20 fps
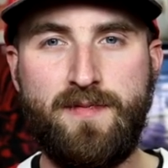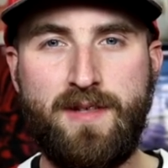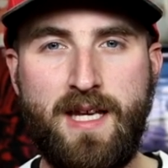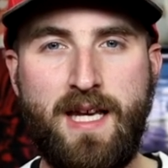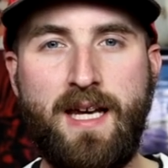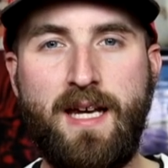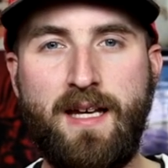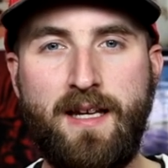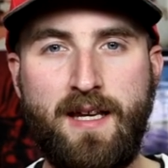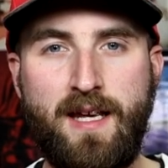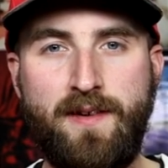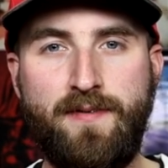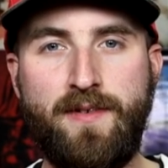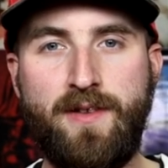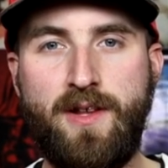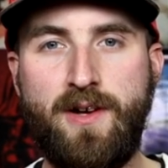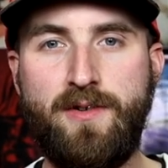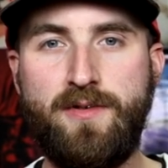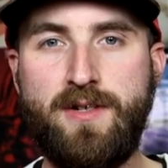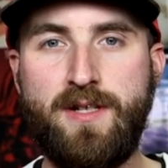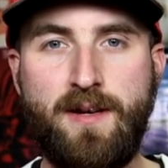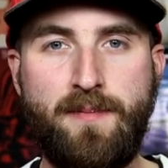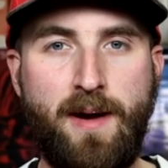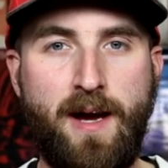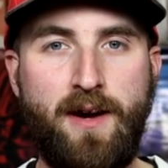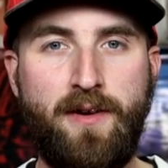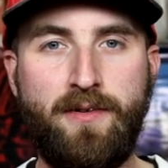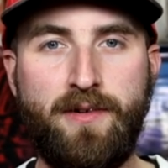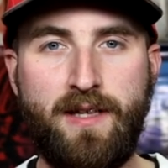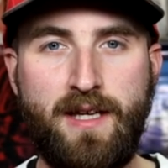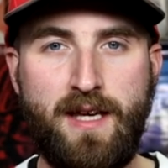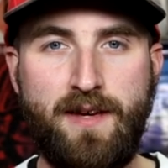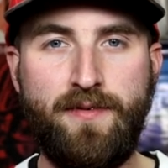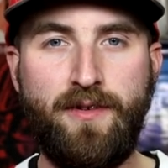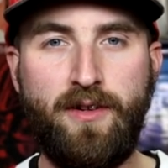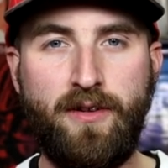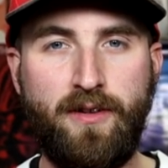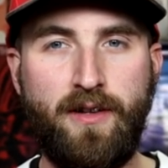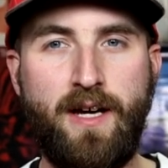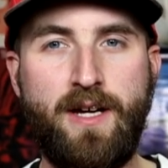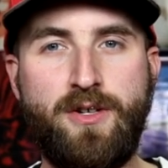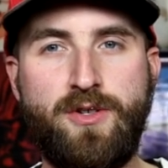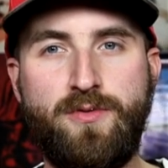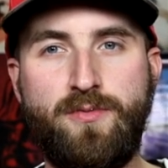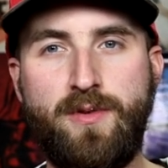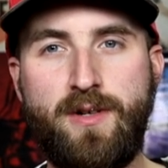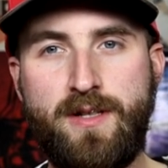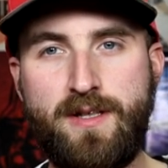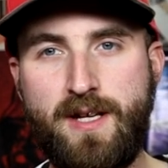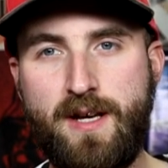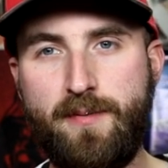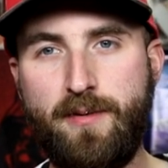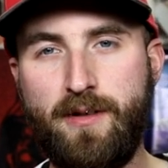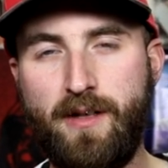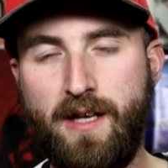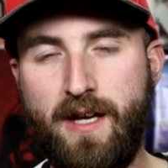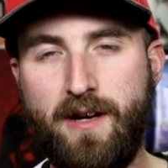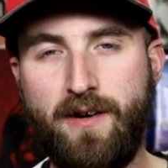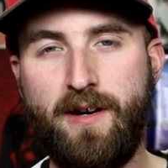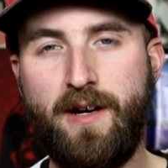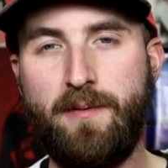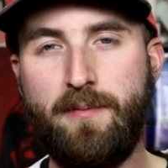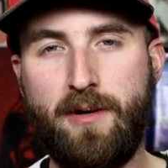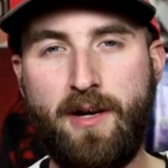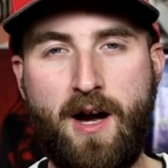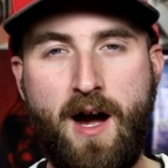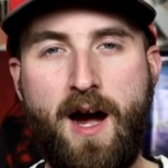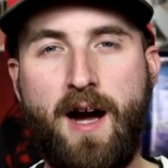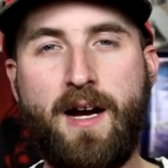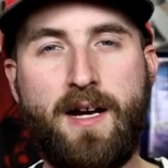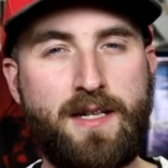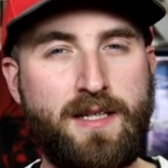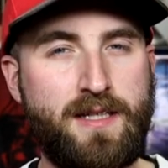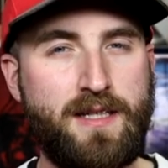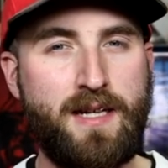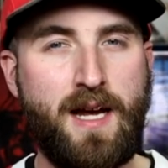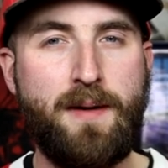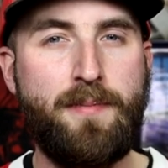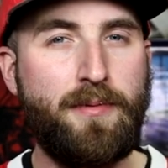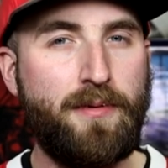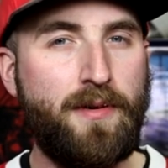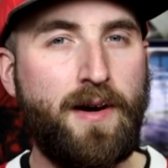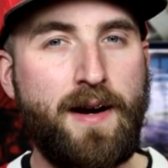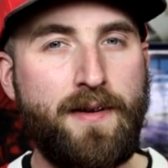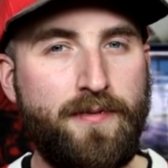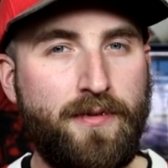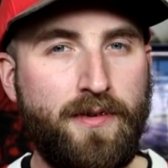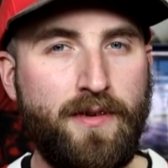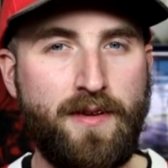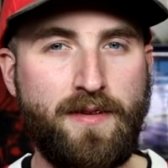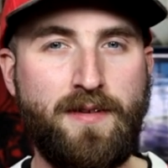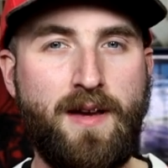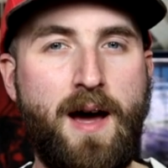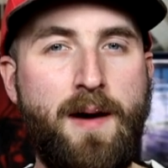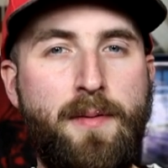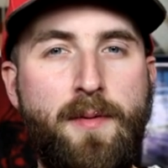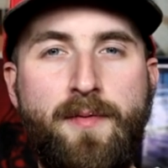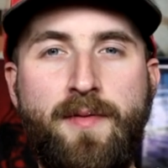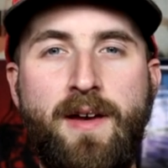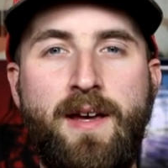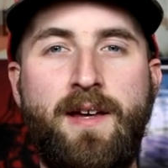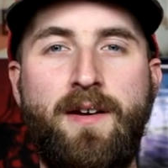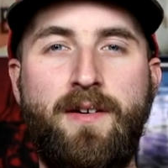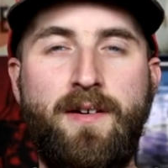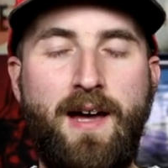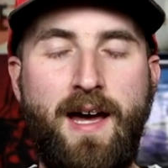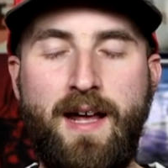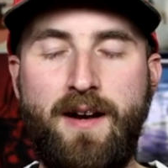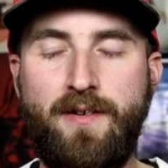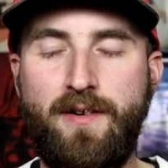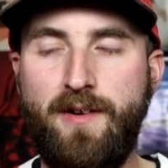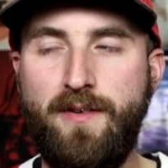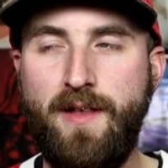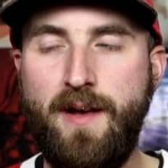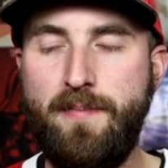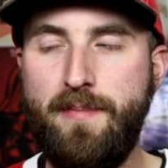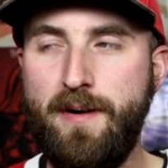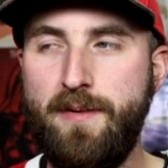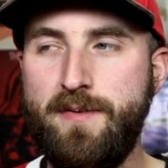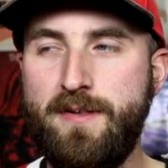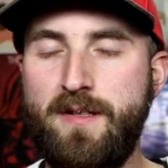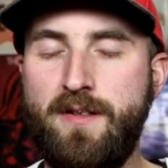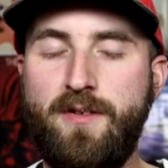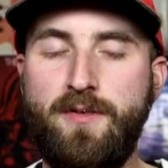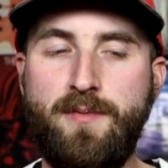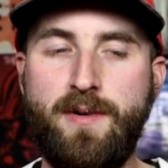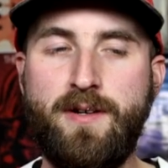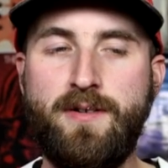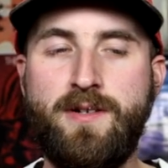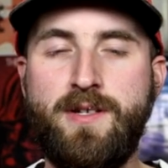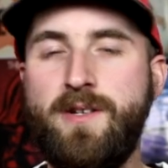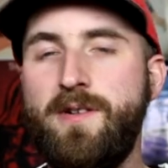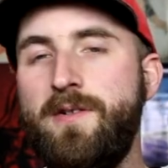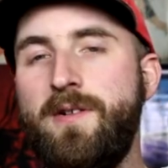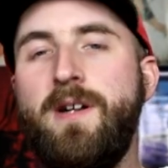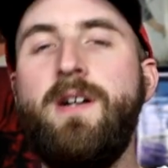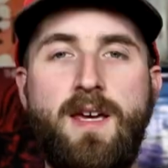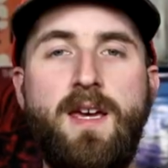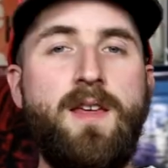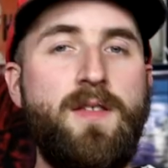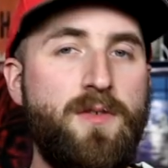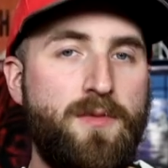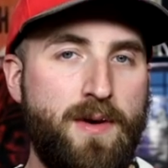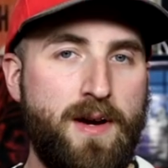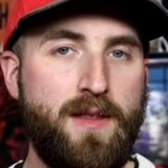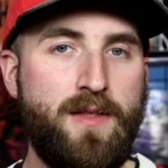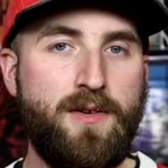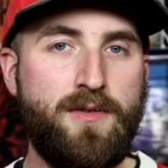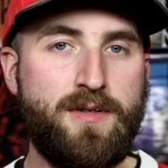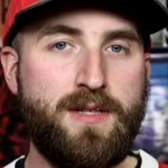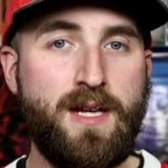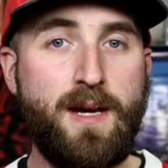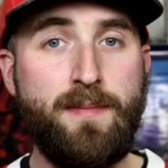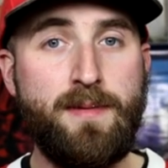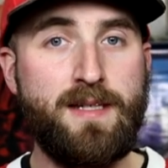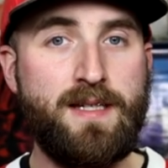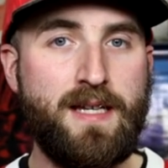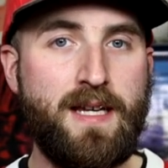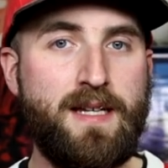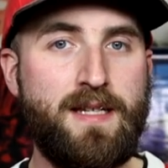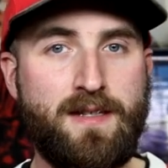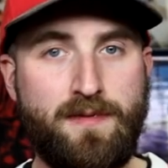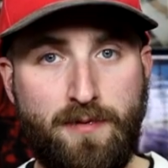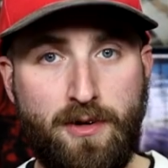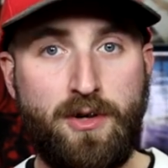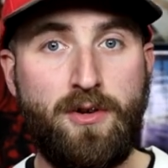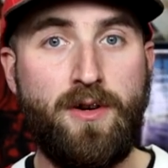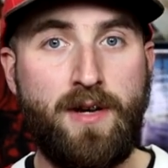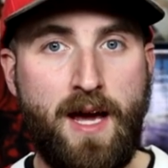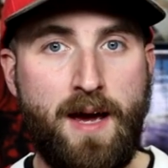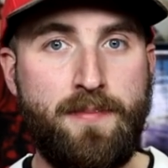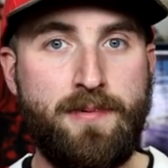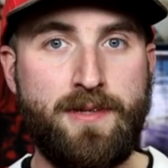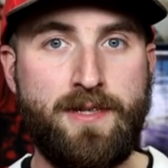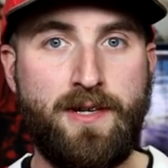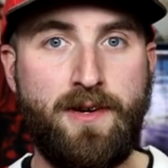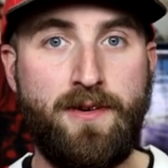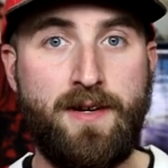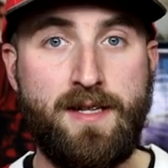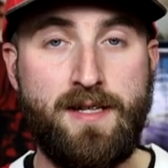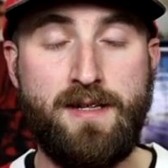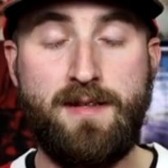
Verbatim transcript: Dean, even though somehow evil Elijah Wood's able to hear him cock a sniper rifle on the top of a hill. I don't know, that part was a little weird too. Either way though, Simon Said is a good episode.